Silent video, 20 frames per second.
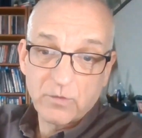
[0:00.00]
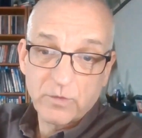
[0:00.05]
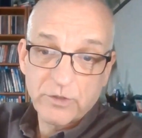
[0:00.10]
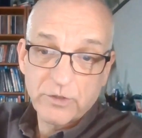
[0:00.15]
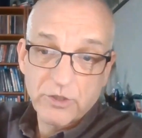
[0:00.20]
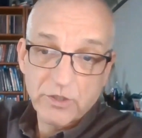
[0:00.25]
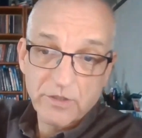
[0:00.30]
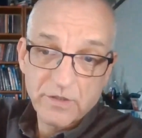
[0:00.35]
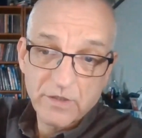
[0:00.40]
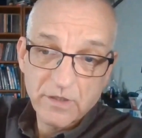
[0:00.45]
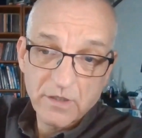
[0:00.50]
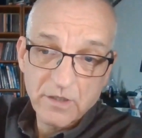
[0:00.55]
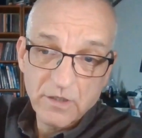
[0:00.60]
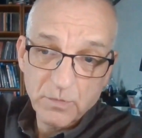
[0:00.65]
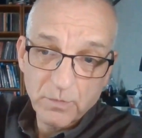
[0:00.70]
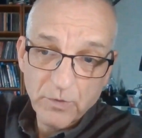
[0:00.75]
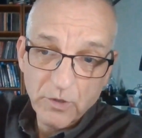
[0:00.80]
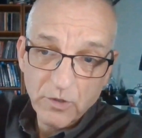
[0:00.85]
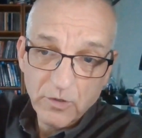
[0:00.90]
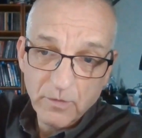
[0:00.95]
which is
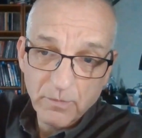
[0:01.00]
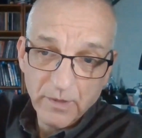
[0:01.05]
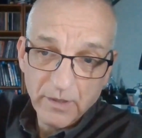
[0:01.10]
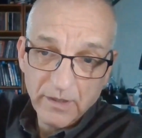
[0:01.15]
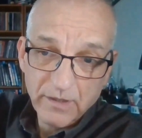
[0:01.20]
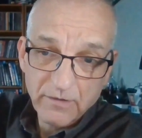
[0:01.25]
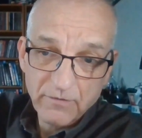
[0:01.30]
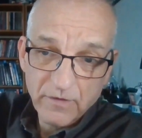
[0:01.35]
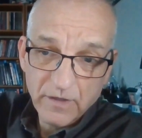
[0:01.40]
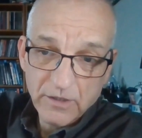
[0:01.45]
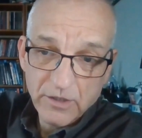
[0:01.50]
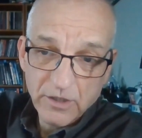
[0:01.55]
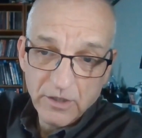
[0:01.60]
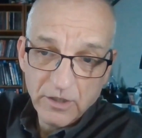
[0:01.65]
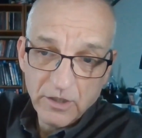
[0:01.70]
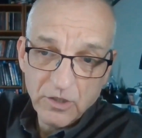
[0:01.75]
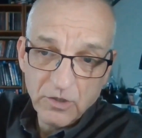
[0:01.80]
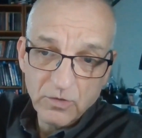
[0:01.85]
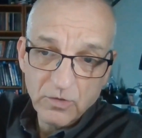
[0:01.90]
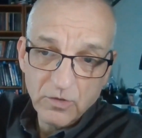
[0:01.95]
this book by Victor
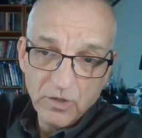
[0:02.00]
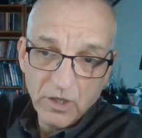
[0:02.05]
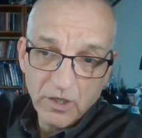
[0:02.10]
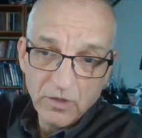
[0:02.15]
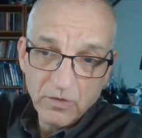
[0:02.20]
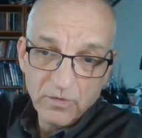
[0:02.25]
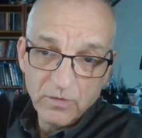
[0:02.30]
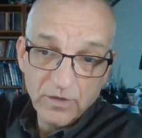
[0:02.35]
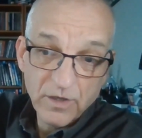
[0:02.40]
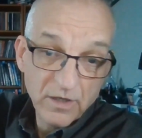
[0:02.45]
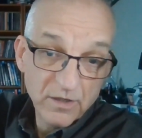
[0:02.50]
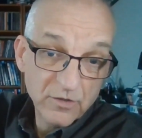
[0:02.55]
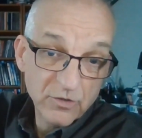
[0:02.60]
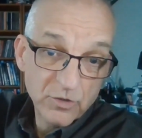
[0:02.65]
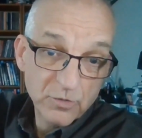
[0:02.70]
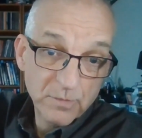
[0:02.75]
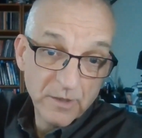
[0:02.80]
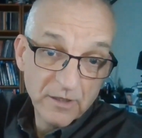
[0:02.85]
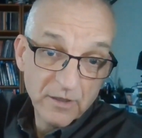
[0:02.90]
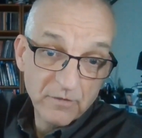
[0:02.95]
Hugo, The
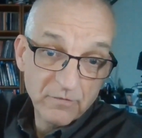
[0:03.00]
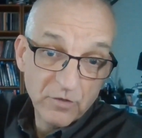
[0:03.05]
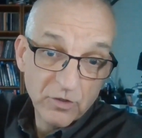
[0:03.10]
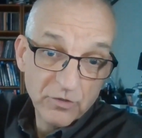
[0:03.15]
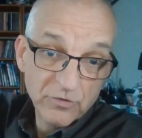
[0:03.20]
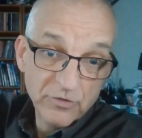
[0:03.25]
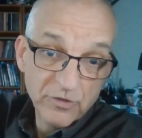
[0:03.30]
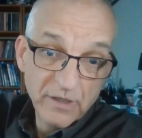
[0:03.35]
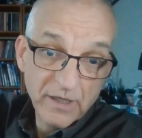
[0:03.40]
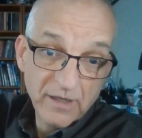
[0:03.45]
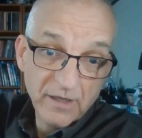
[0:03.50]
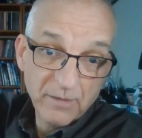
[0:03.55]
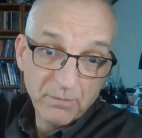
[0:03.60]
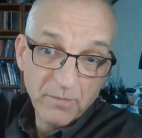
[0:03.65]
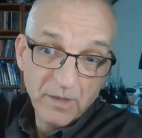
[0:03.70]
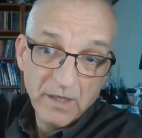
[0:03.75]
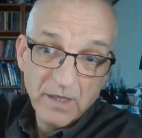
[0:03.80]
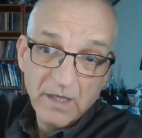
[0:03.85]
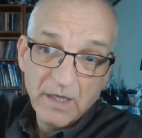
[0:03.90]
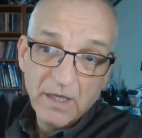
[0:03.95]
Hunchback of Notre
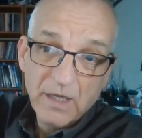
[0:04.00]
Dame.